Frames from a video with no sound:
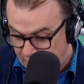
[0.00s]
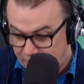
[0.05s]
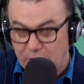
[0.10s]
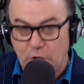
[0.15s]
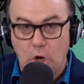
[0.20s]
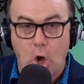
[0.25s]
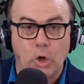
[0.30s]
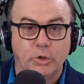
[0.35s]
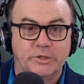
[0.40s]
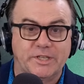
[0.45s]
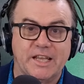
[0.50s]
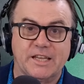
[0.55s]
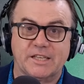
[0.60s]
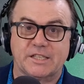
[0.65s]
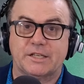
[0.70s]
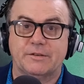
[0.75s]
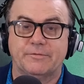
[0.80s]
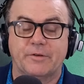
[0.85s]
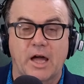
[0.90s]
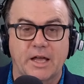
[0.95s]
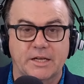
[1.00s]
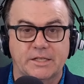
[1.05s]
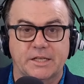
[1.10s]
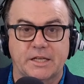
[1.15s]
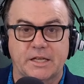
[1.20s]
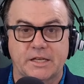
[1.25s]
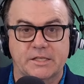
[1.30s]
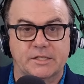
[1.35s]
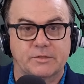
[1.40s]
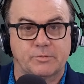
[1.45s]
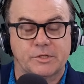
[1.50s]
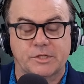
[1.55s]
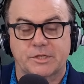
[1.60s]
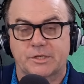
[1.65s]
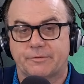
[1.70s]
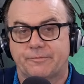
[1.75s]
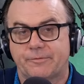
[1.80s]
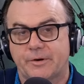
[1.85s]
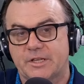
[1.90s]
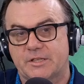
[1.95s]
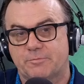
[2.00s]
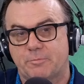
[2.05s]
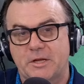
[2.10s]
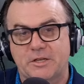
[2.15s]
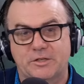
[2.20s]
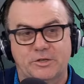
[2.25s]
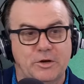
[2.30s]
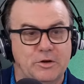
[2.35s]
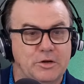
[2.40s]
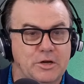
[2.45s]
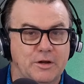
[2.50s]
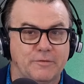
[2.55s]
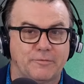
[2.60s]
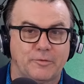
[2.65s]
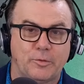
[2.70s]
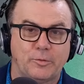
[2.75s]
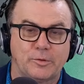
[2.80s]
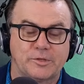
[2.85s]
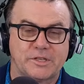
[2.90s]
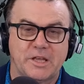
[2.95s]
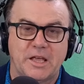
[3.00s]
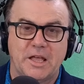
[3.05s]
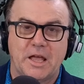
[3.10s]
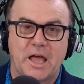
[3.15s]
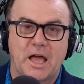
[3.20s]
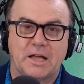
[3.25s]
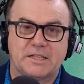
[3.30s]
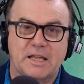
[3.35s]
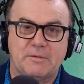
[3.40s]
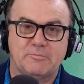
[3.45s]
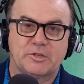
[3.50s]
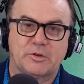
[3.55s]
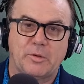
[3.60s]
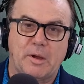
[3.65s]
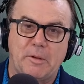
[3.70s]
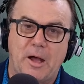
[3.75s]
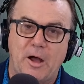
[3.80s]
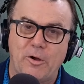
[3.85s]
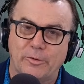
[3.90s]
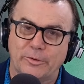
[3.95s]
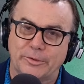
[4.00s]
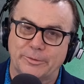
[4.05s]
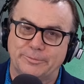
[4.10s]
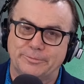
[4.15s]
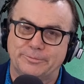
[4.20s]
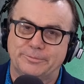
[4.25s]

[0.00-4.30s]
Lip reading: contest of ideas, which the Free Speech Union, of course, attempts to uphold.